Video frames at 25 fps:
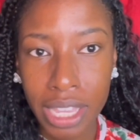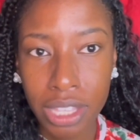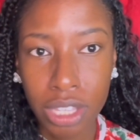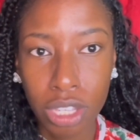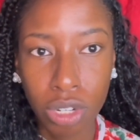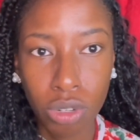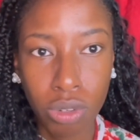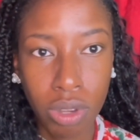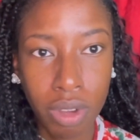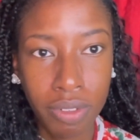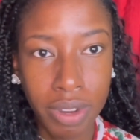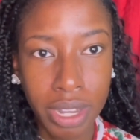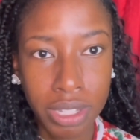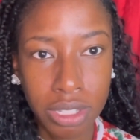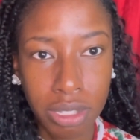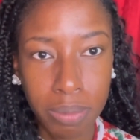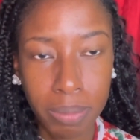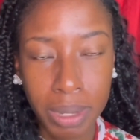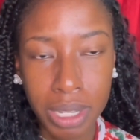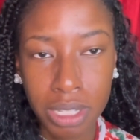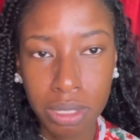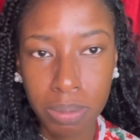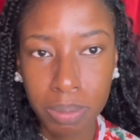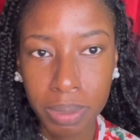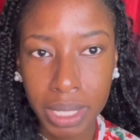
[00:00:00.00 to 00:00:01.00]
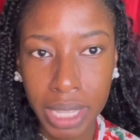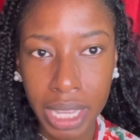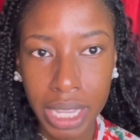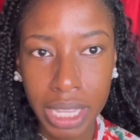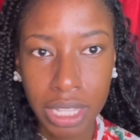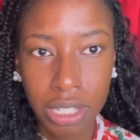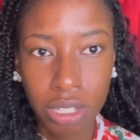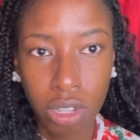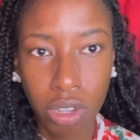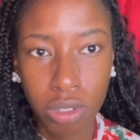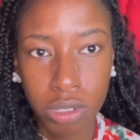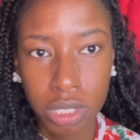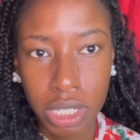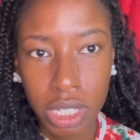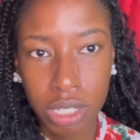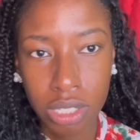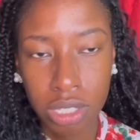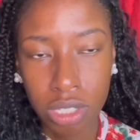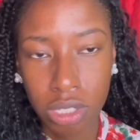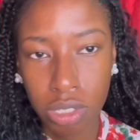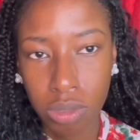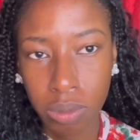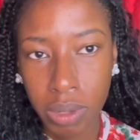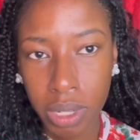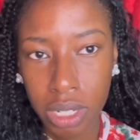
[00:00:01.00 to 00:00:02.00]
And then whoever has the best play, he goes
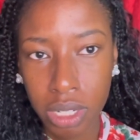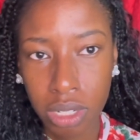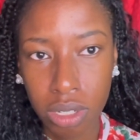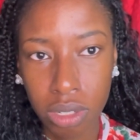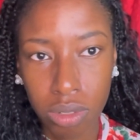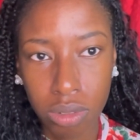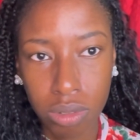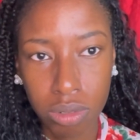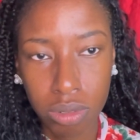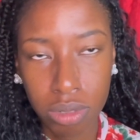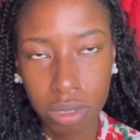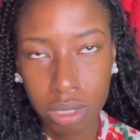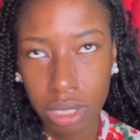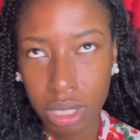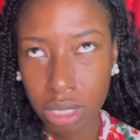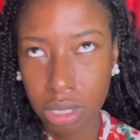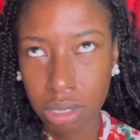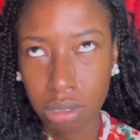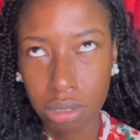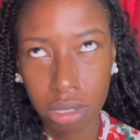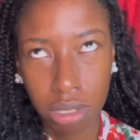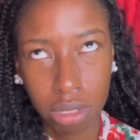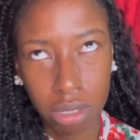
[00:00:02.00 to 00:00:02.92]
against this one dude who he's